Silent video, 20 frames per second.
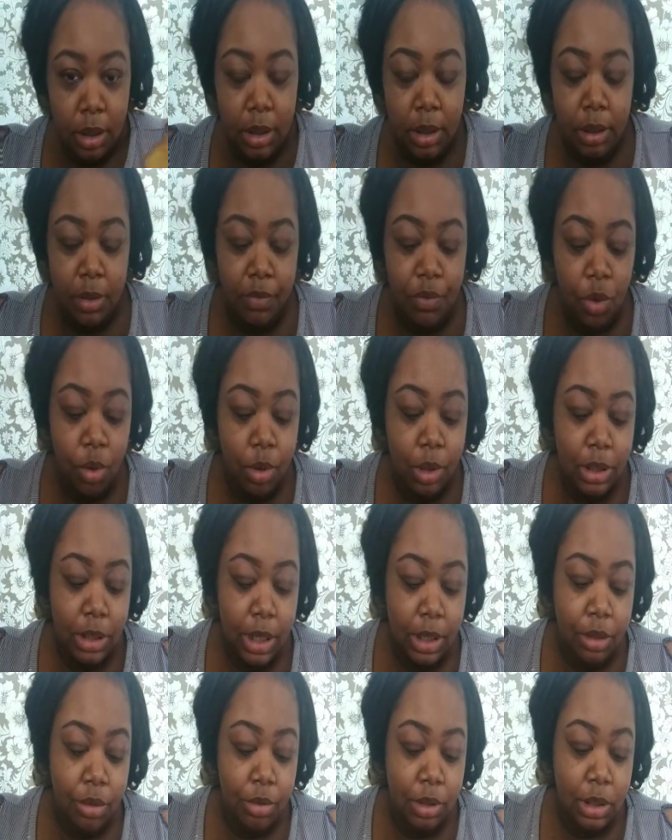Of course, I
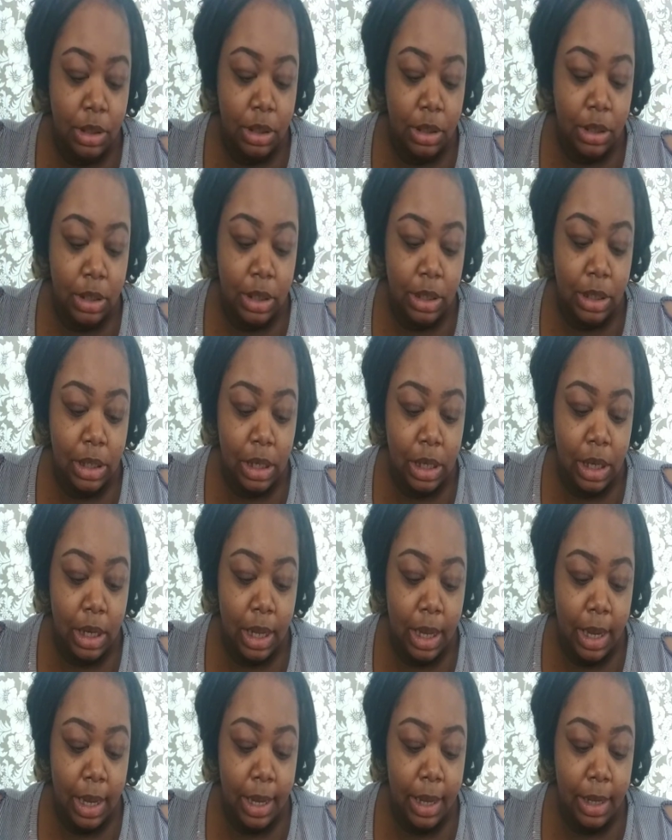used it a
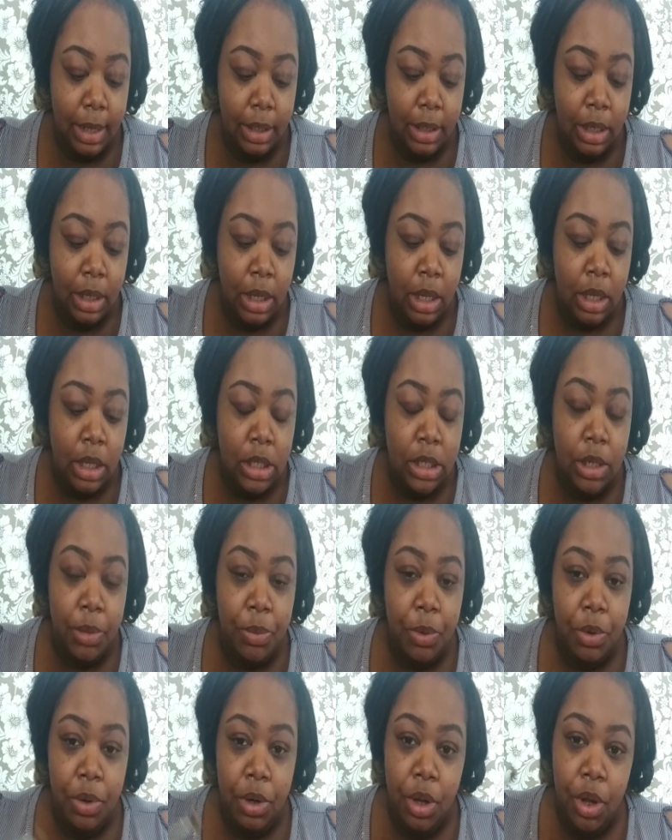lot. So I'm
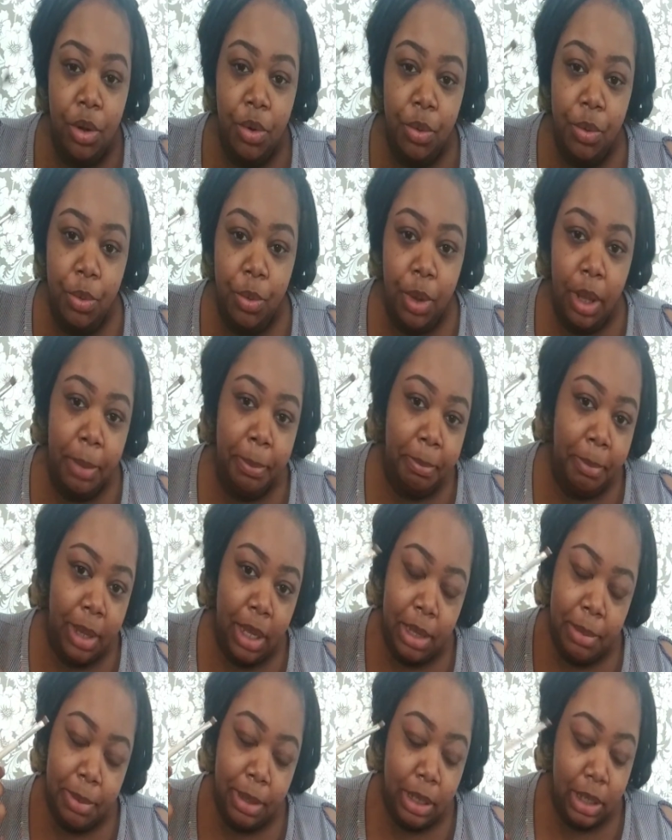going to go
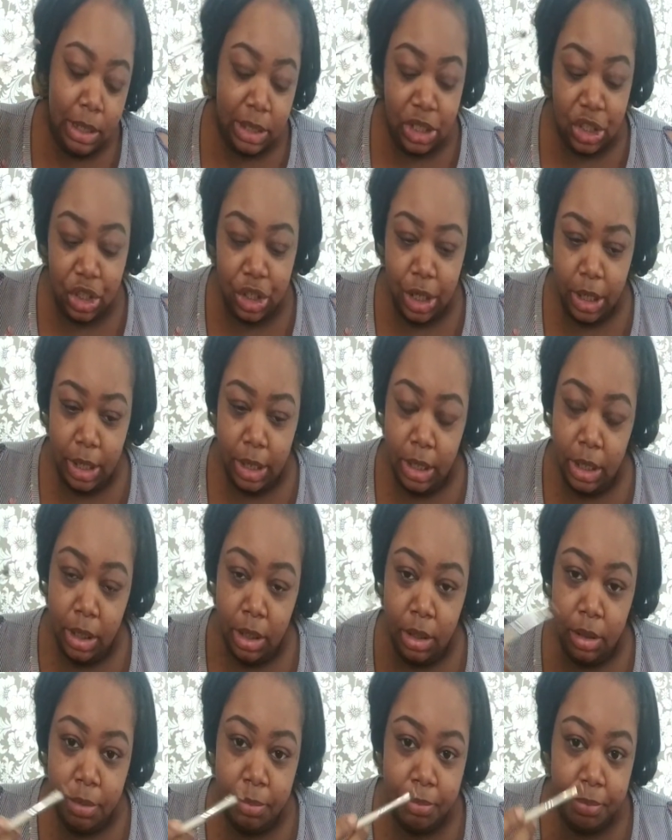maybe a
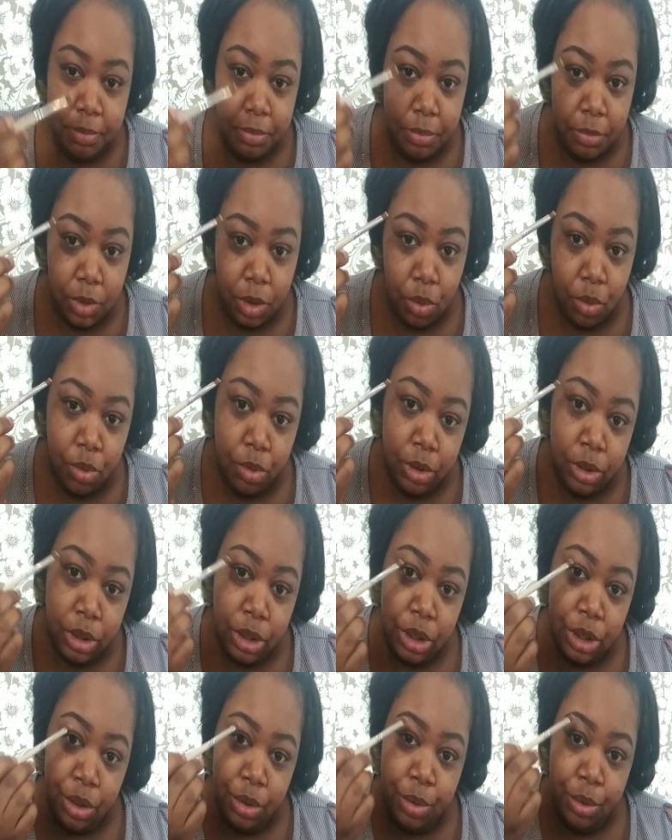shade or
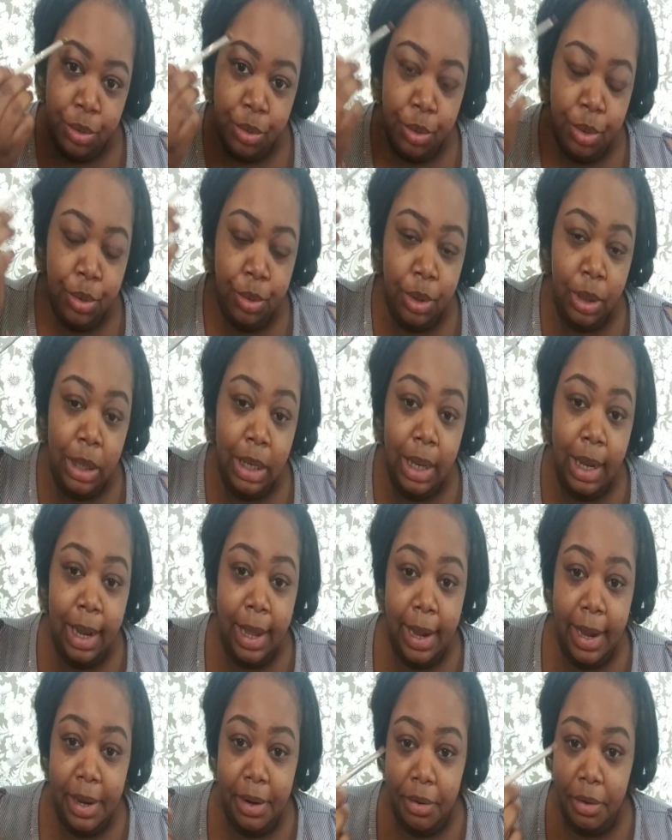two
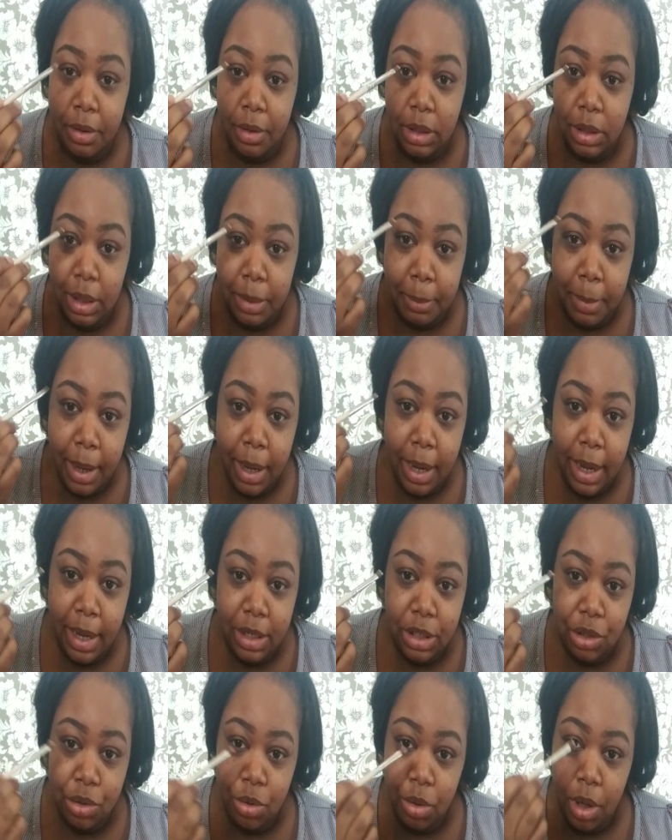lighter than my
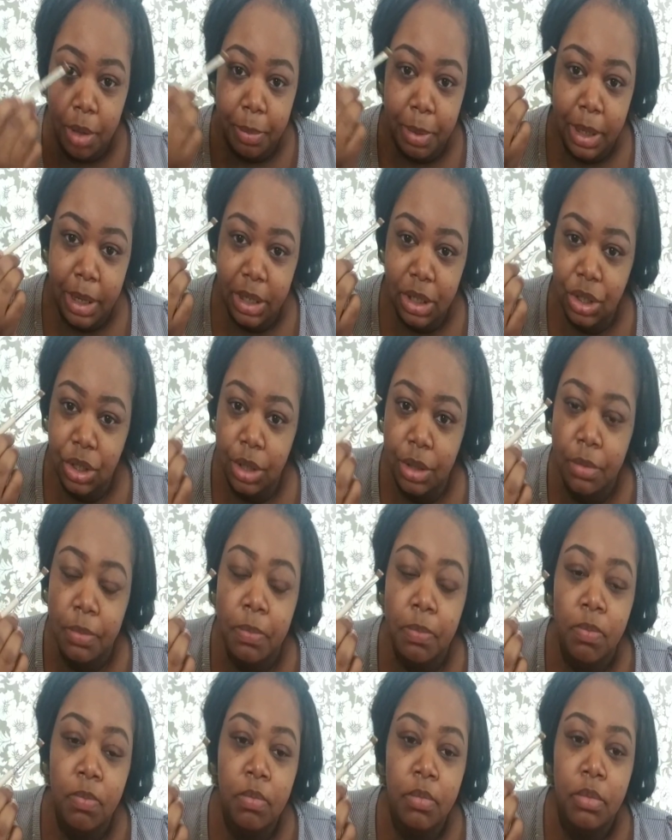actual complexion,
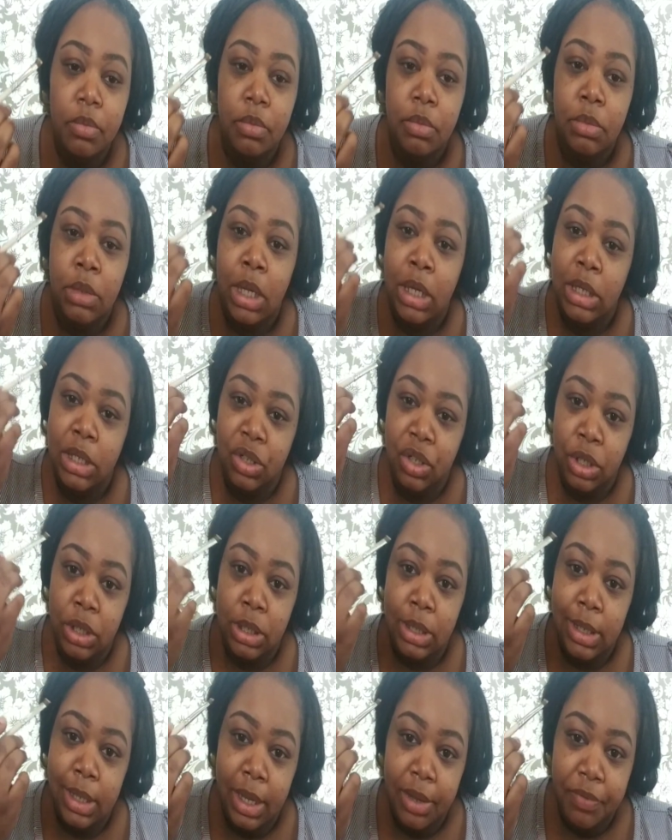just
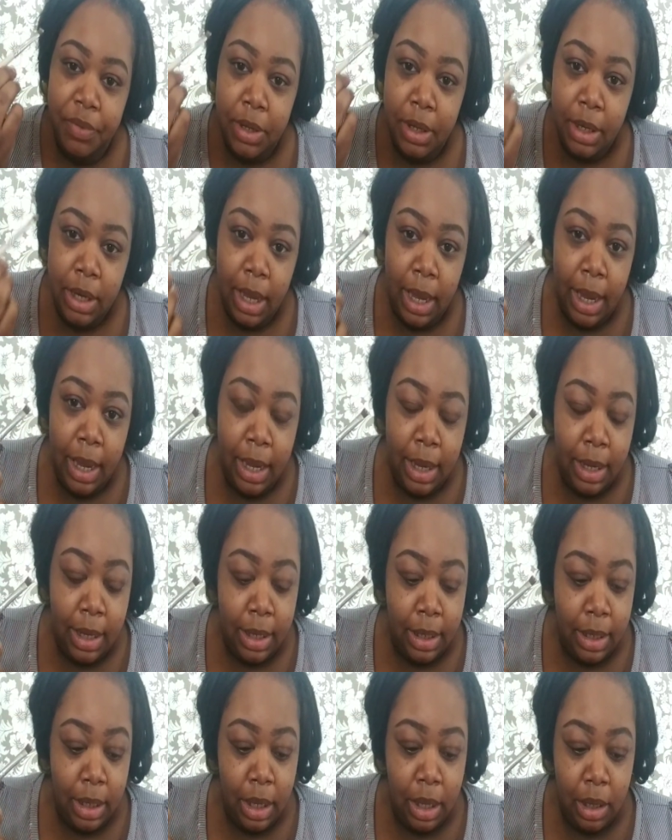to give it
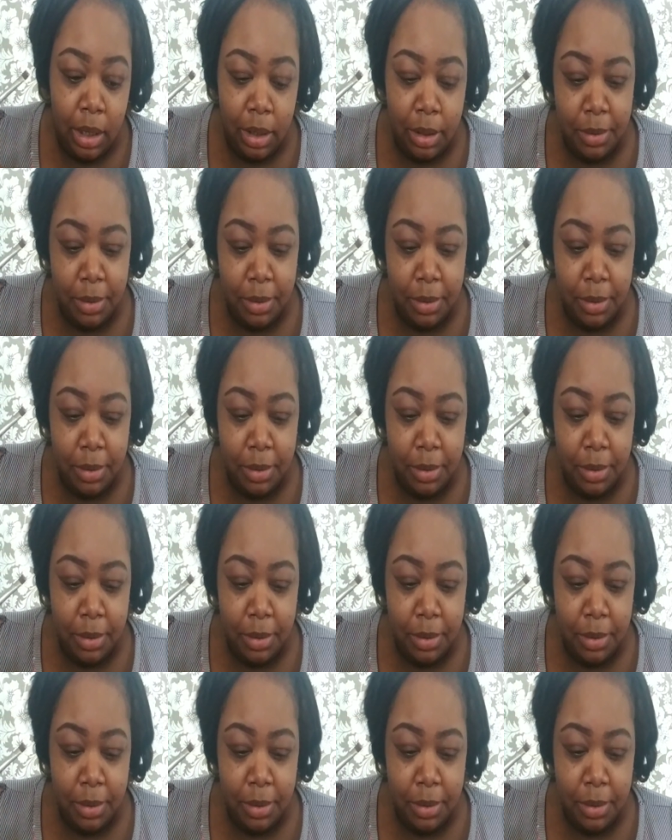a